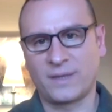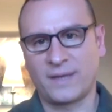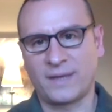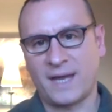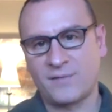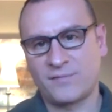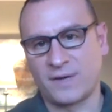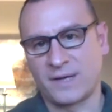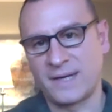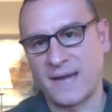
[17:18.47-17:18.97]
they
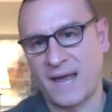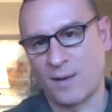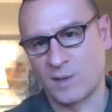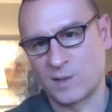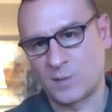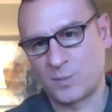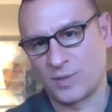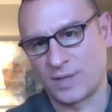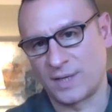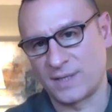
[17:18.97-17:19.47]
have right now
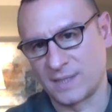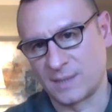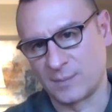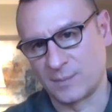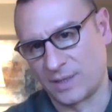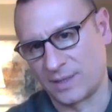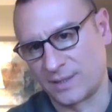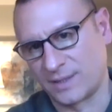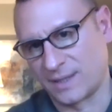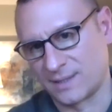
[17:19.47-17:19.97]
is pretty
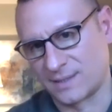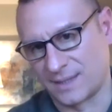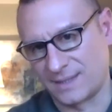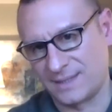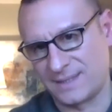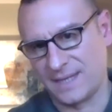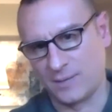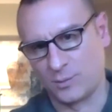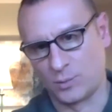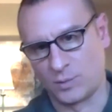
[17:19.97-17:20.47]
simple. I think it's like
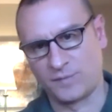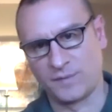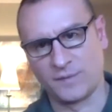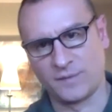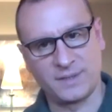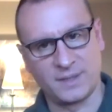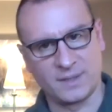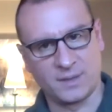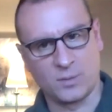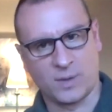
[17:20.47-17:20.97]
10 or
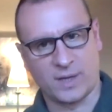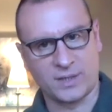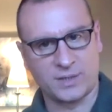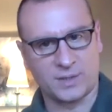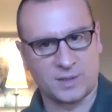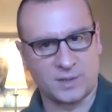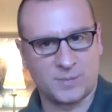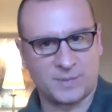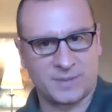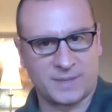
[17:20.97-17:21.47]
15
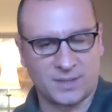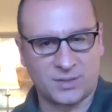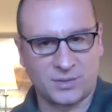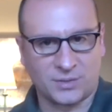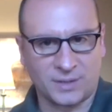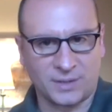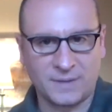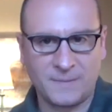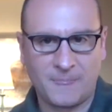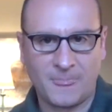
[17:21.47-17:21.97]
questions potentially.